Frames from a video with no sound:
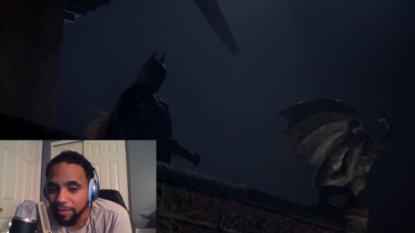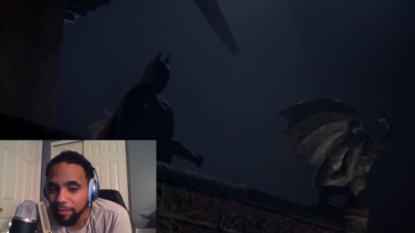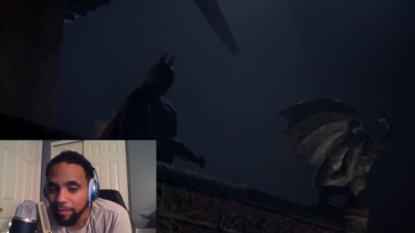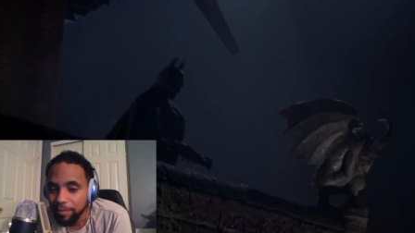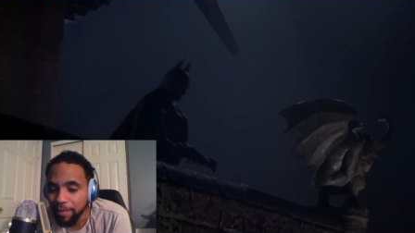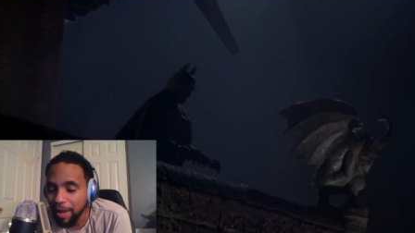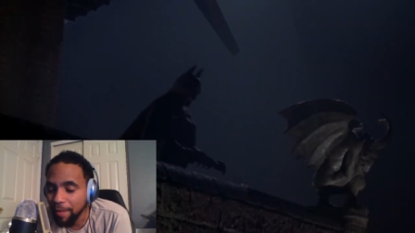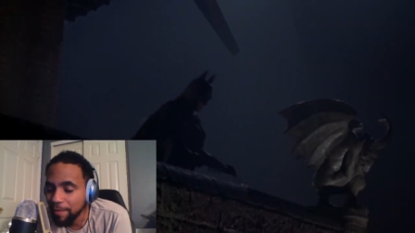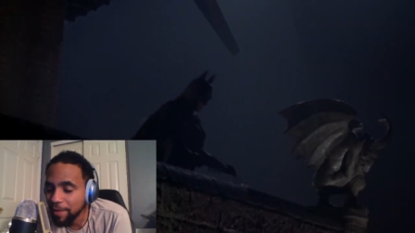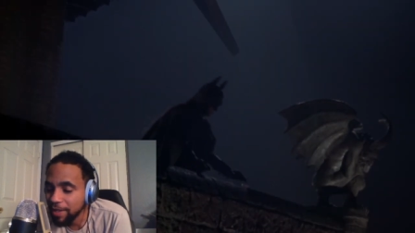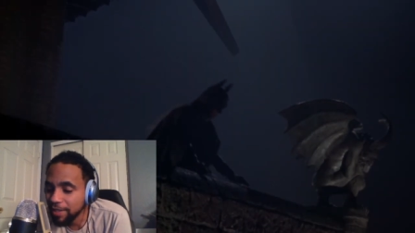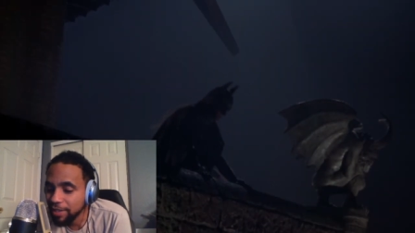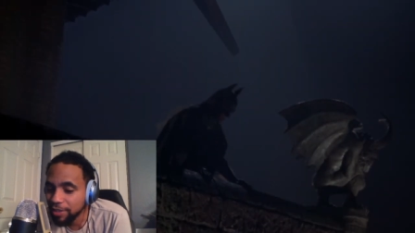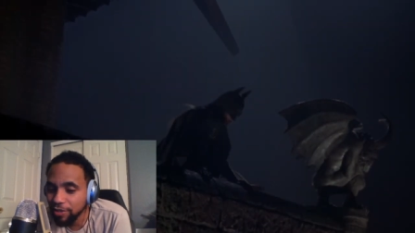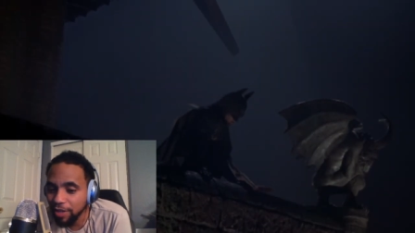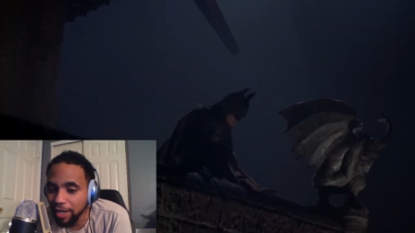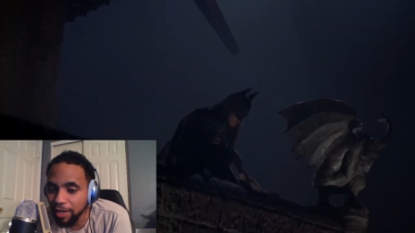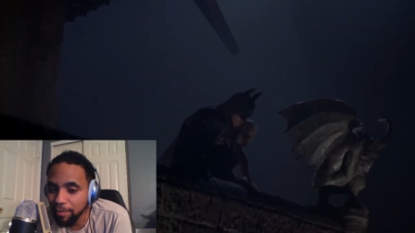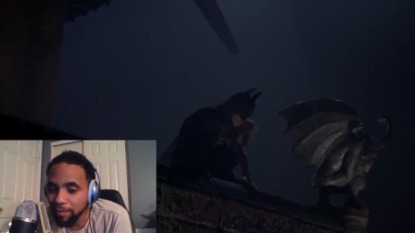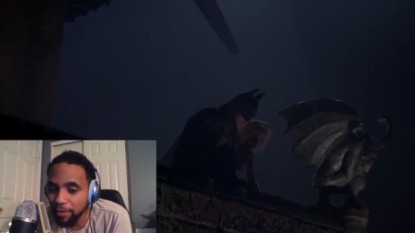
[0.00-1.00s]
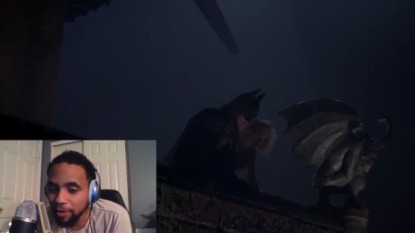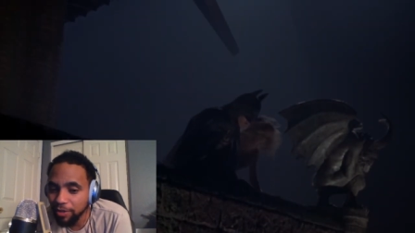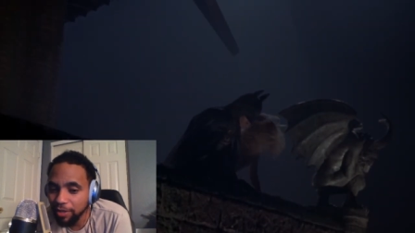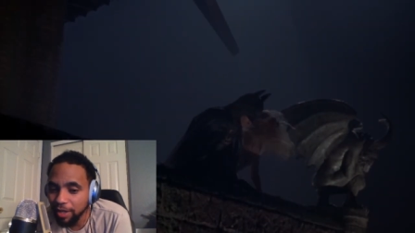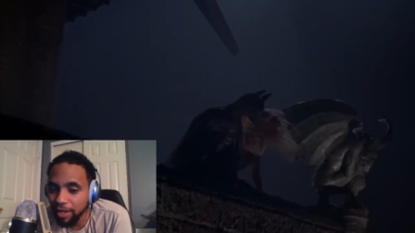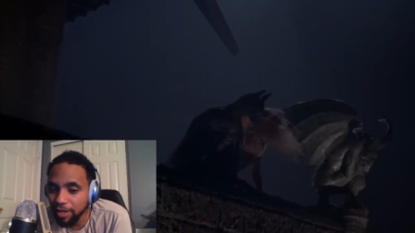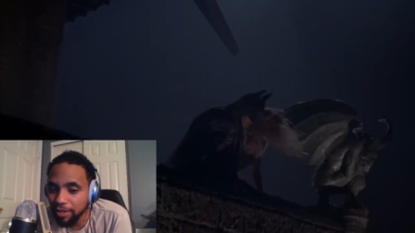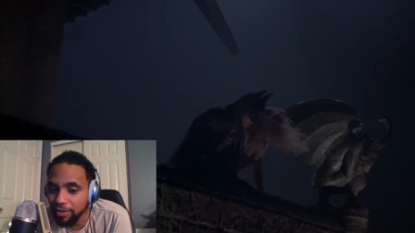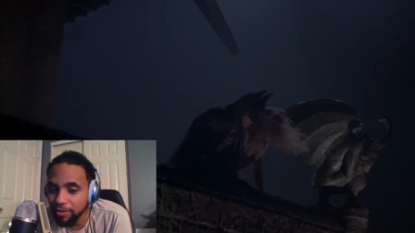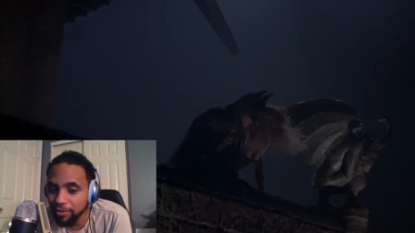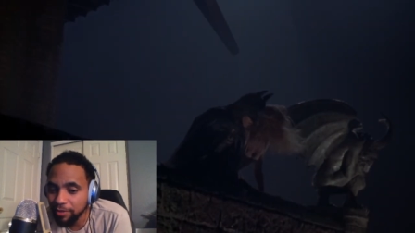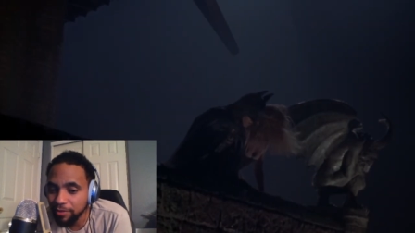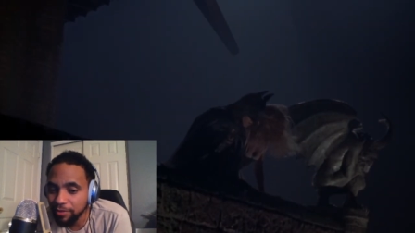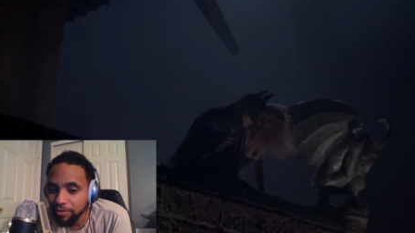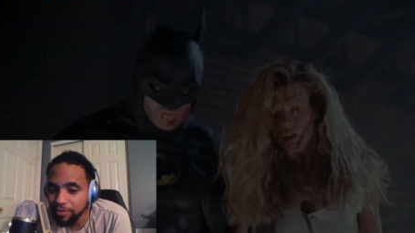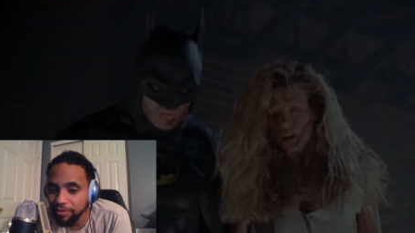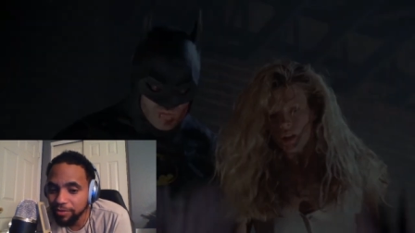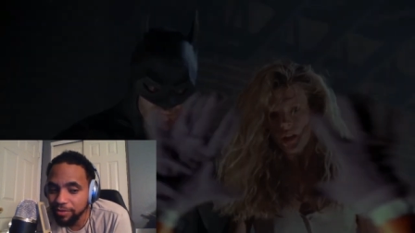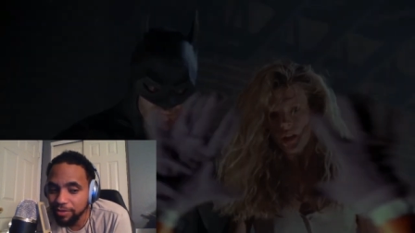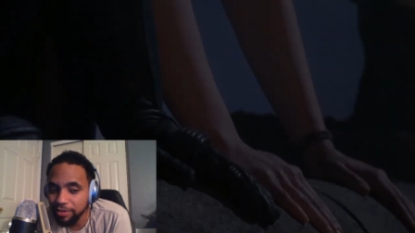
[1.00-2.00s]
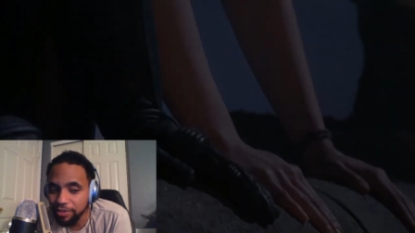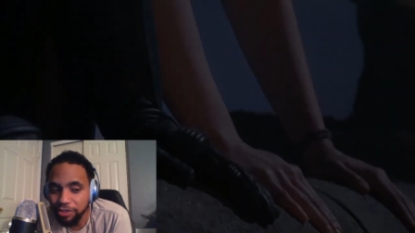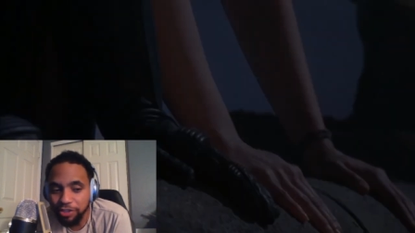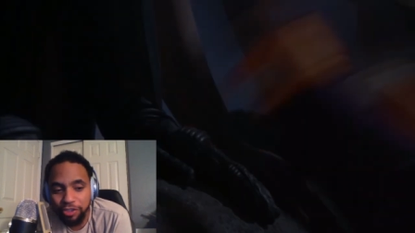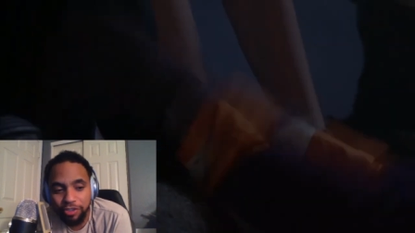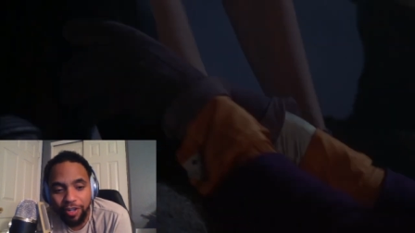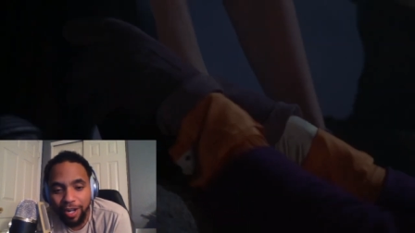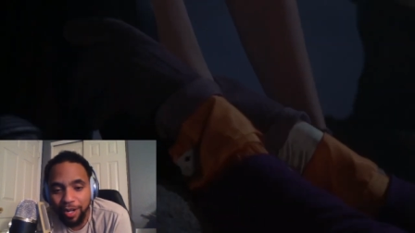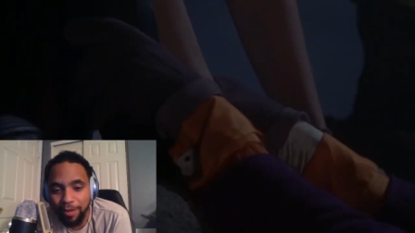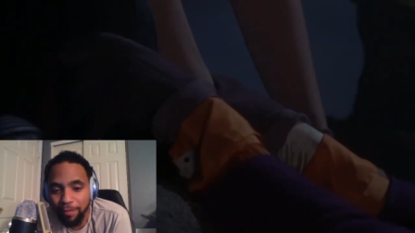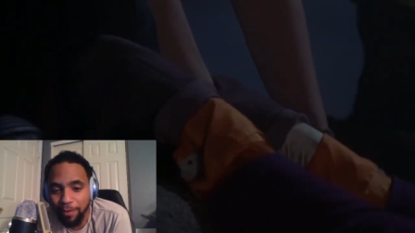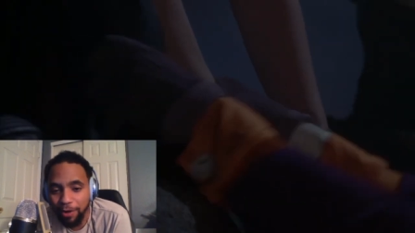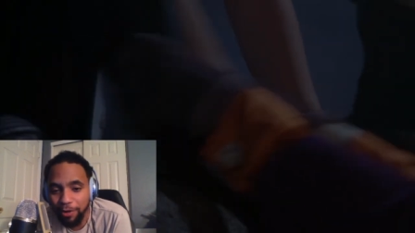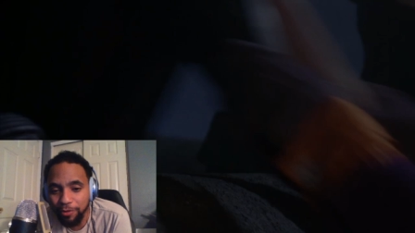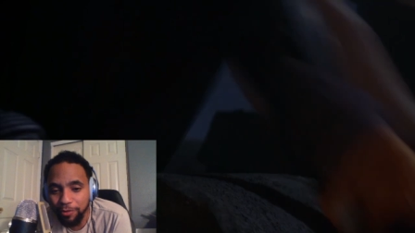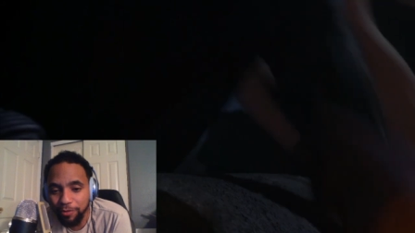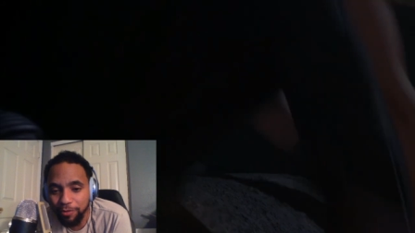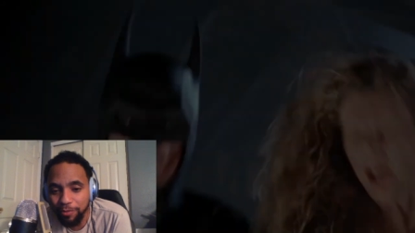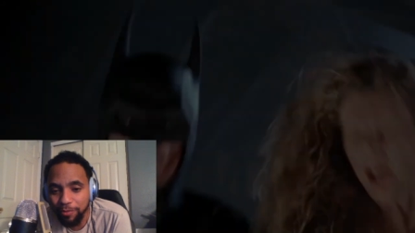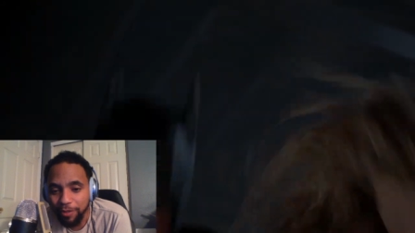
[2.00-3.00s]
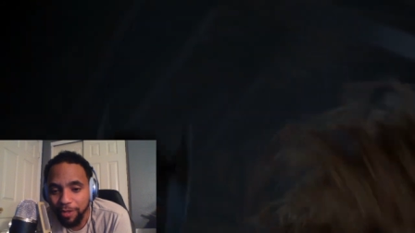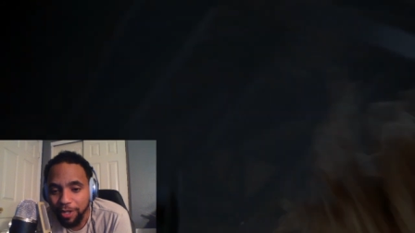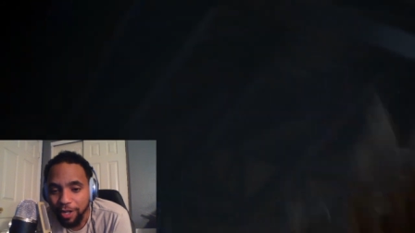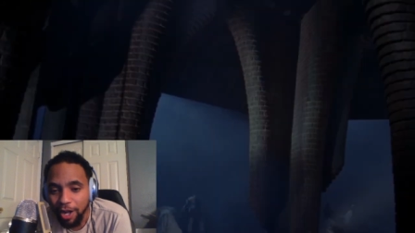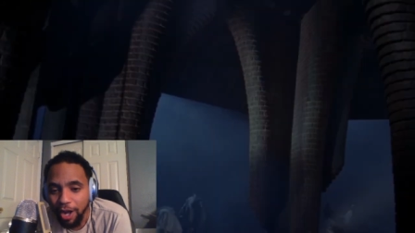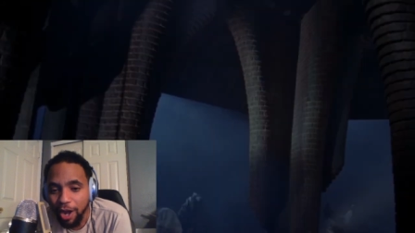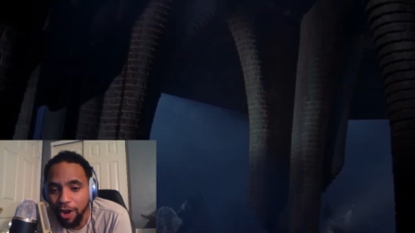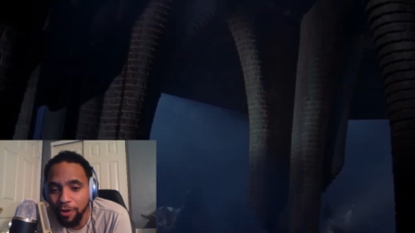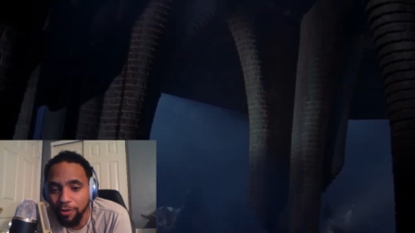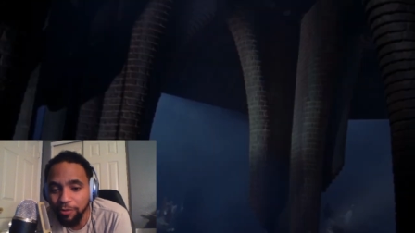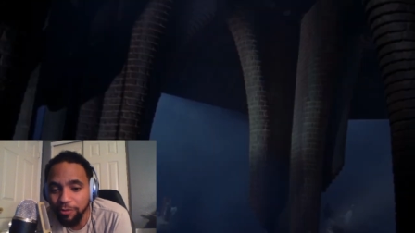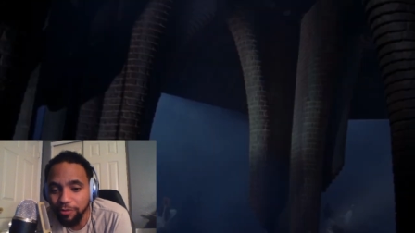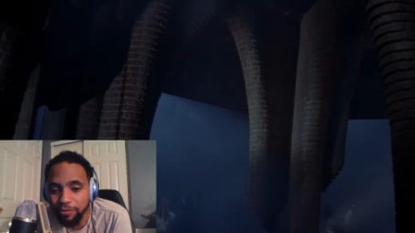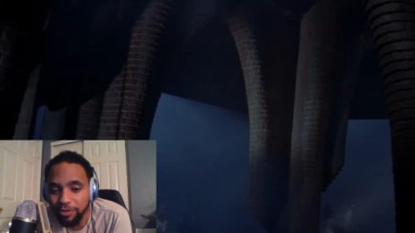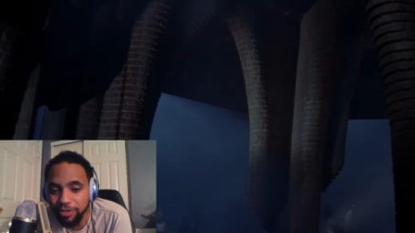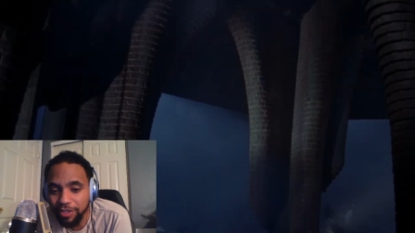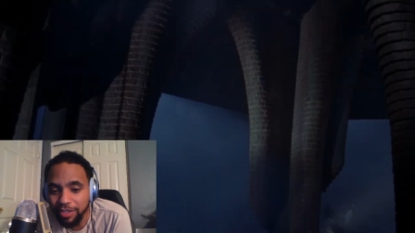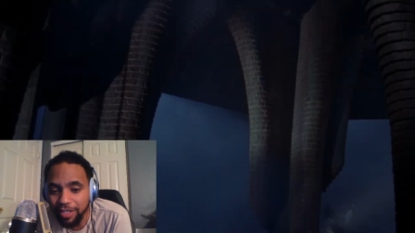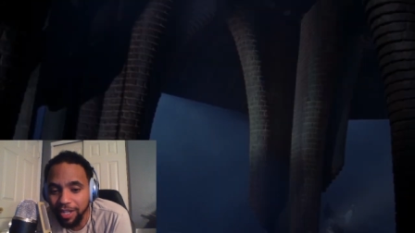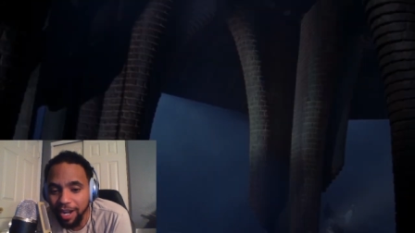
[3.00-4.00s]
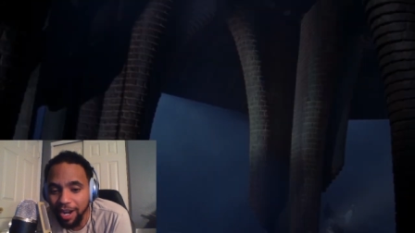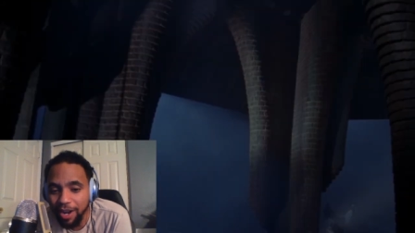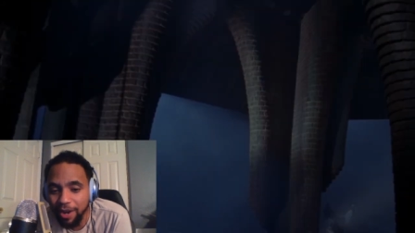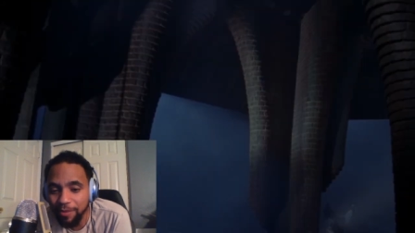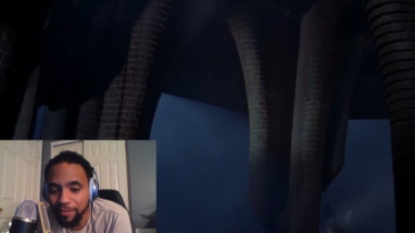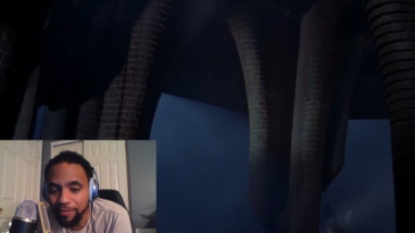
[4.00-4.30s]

Batman just tried to murder that dude. Just tried to murder him. Oh, snap.